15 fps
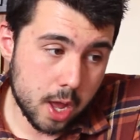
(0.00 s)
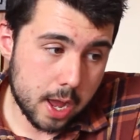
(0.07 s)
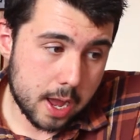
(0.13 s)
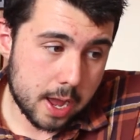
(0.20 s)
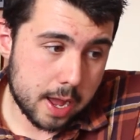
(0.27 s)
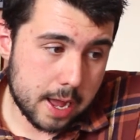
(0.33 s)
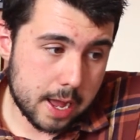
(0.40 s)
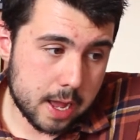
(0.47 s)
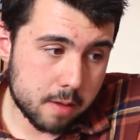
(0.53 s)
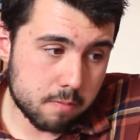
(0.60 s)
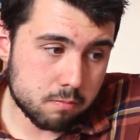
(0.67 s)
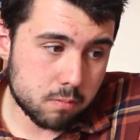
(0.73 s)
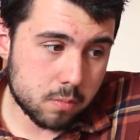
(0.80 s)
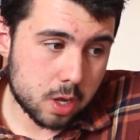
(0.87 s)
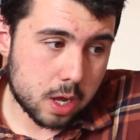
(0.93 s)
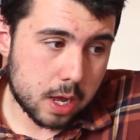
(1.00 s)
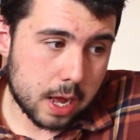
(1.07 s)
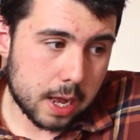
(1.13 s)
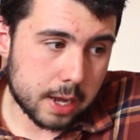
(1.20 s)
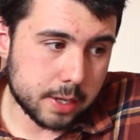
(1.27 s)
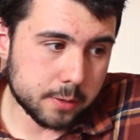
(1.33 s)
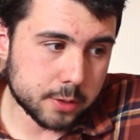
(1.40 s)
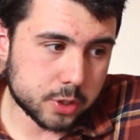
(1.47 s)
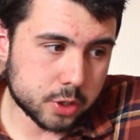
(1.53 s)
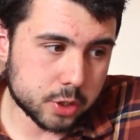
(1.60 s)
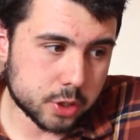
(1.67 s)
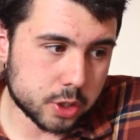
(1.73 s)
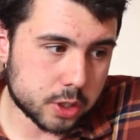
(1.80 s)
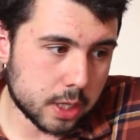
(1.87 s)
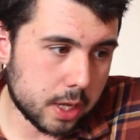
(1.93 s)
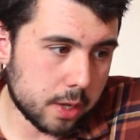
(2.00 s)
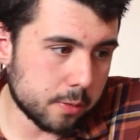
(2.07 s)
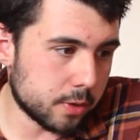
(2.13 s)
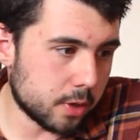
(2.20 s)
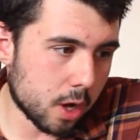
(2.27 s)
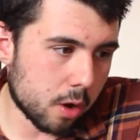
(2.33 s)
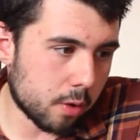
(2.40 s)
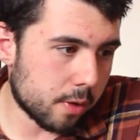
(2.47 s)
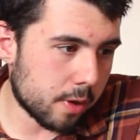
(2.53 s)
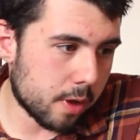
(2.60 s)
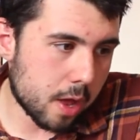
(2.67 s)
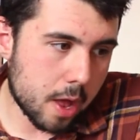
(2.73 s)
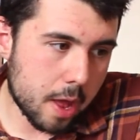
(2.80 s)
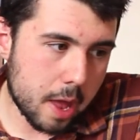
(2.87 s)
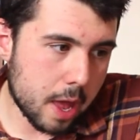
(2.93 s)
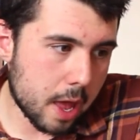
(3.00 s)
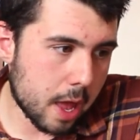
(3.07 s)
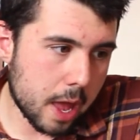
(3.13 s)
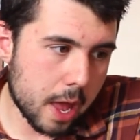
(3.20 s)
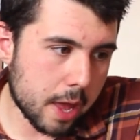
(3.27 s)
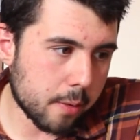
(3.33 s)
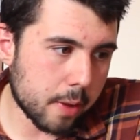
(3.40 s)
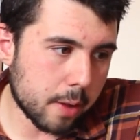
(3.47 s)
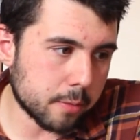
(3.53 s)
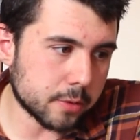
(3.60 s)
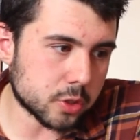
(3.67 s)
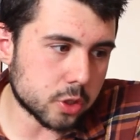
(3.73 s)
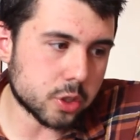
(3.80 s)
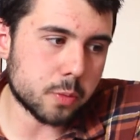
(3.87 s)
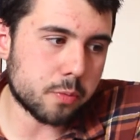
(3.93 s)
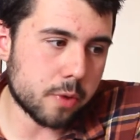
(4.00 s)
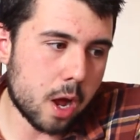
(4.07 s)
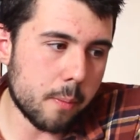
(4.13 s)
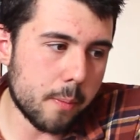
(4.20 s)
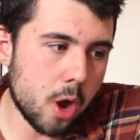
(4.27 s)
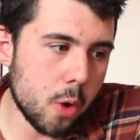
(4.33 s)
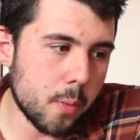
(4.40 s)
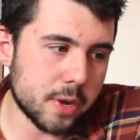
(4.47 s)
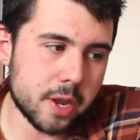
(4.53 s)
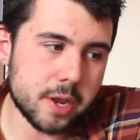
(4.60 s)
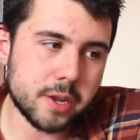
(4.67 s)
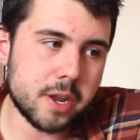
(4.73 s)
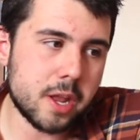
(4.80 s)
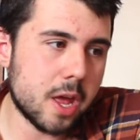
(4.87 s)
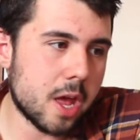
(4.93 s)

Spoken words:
And it was just, it was just a proud moment, and